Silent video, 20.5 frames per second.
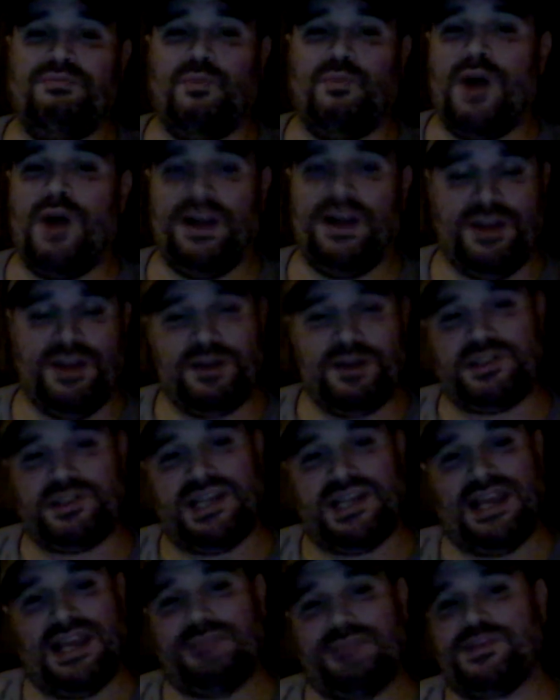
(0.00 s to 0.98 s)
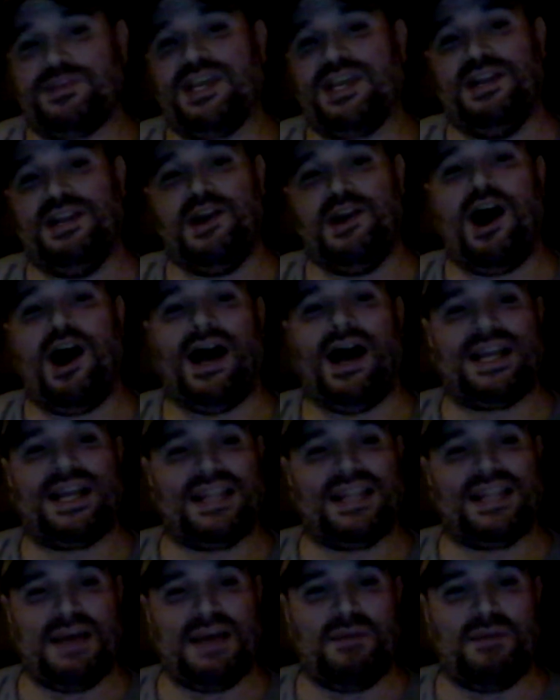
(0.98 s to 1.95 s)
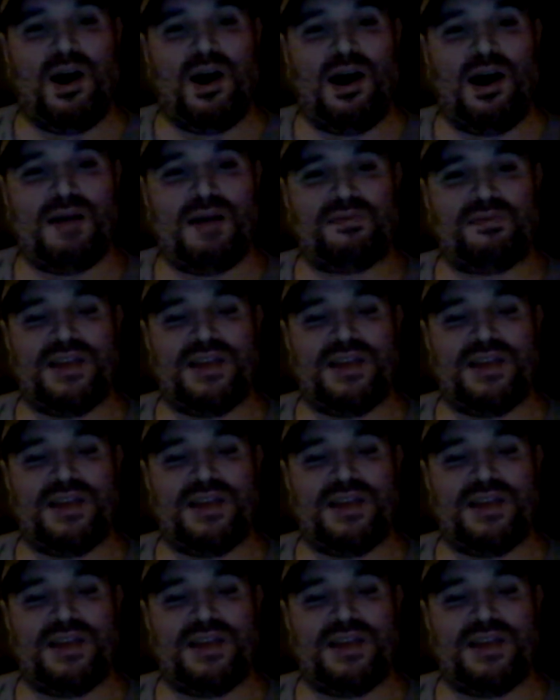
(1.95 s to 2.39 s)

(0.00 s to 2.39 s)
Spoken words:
one of those teams can knock them off.